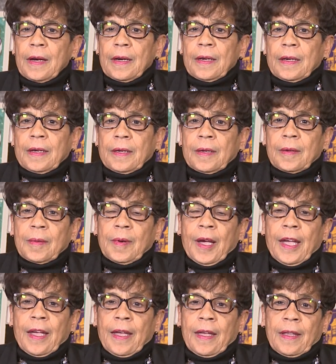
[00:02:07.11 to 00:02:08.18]
Uh,
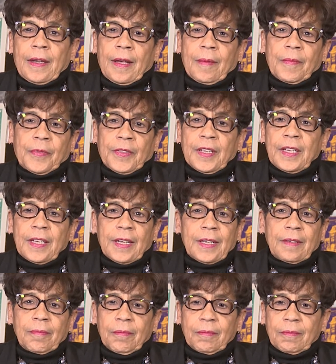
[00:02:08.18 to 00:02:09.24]
and I'm
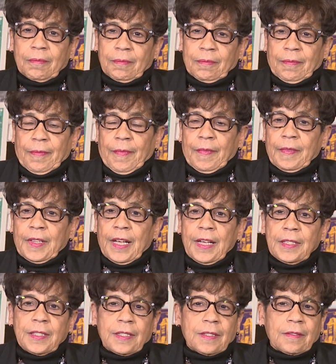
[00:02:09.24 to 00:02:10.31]
thinking,
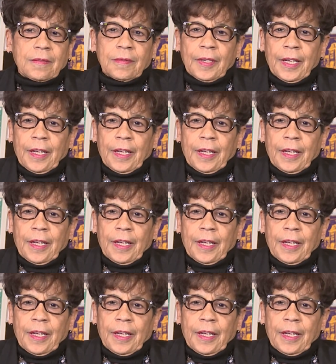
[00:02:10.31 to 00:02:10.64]
that's,